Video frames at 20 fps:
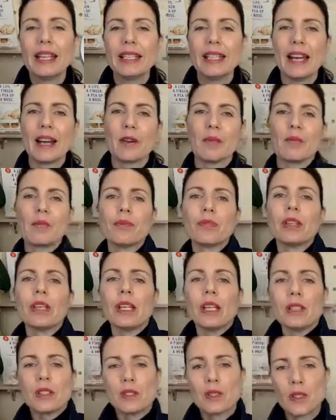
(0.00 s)
Now,
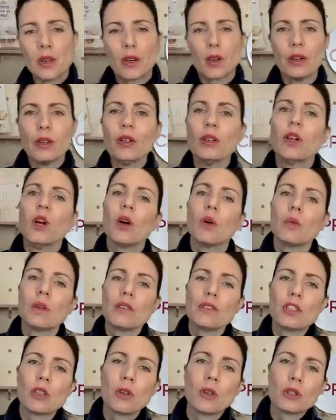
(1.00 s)
so
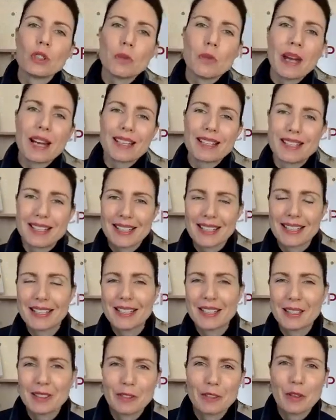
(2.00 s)
we've talked about
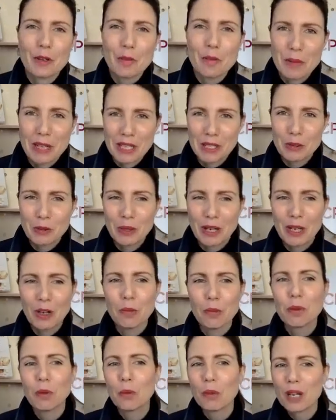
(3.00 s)
seeking medical
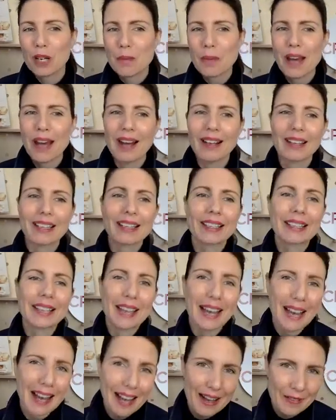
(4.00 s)
help, but what about
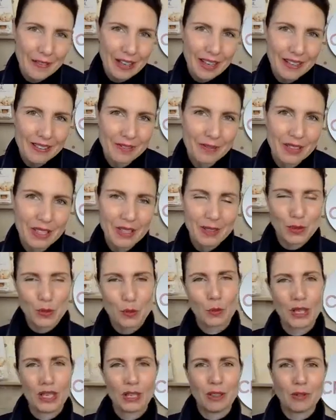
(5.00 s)
cover
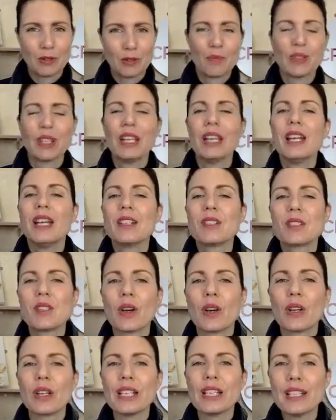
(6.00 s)
as well?
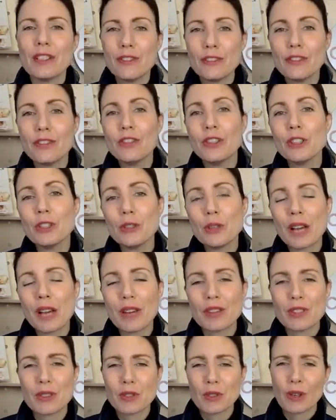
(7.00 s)
So if you
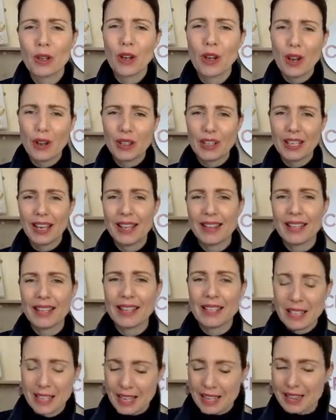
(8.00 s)
have just gone, okay,
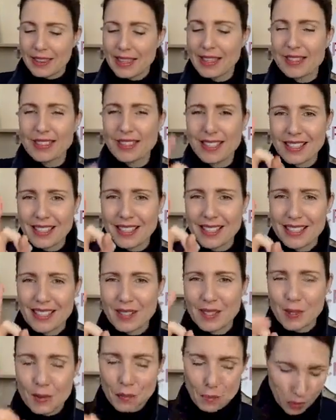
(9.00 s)
then there's just
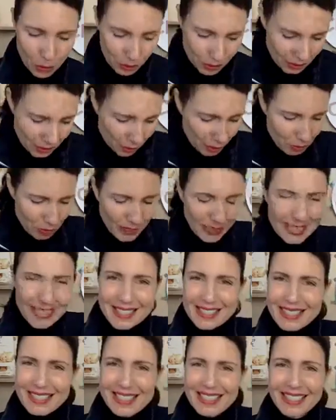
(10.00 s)
a small little
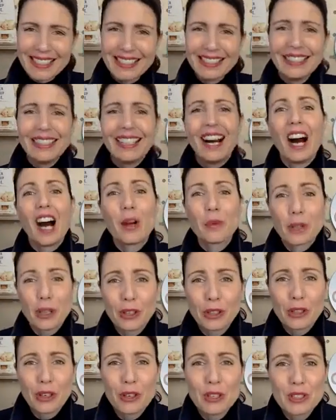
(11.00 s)
piece here, I'm
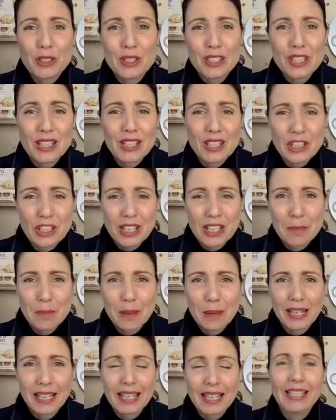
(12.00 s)
going to go to the
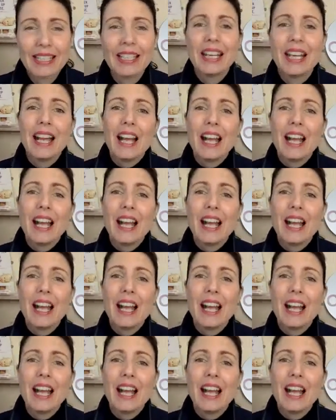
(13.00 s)
GP,